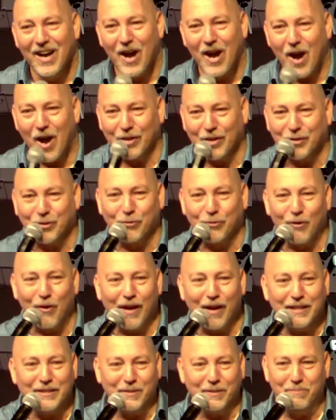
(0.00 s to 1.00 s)
I
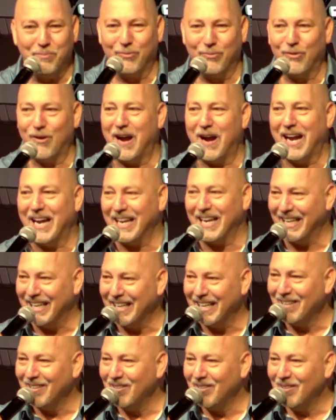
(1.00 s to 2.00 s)
tried to pray
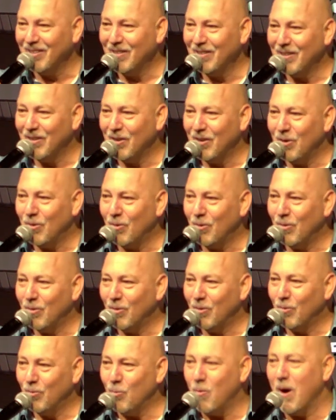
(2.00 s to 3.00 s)

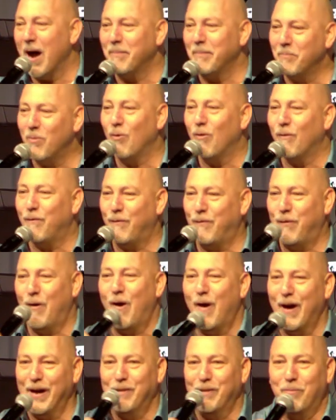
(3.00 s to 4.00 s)
one more
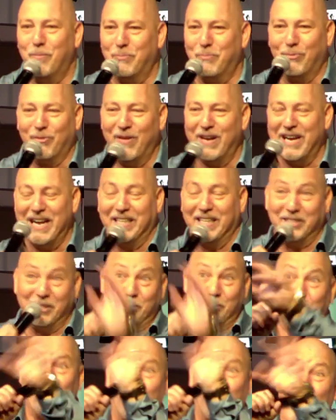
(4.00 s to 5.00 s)
final prayer
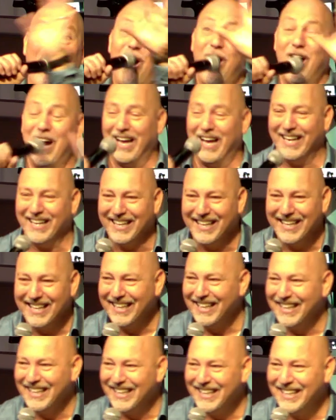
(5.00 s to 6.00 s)
to God.
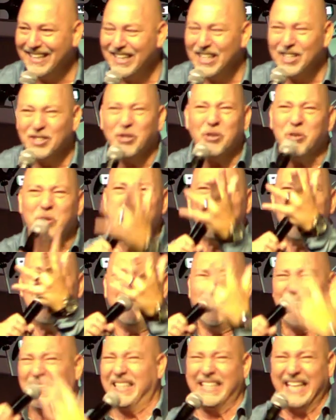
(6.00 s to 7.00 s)
Do you
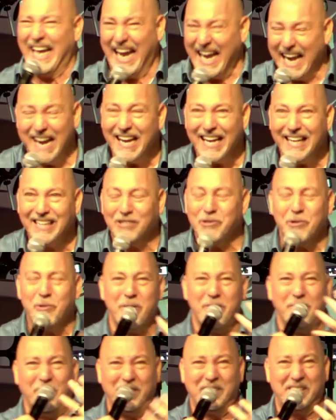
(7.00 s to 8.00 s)
even care? Do
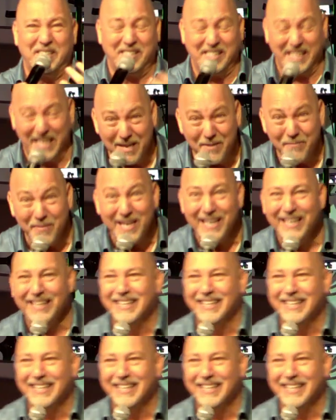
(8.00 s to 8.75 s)
you even see me?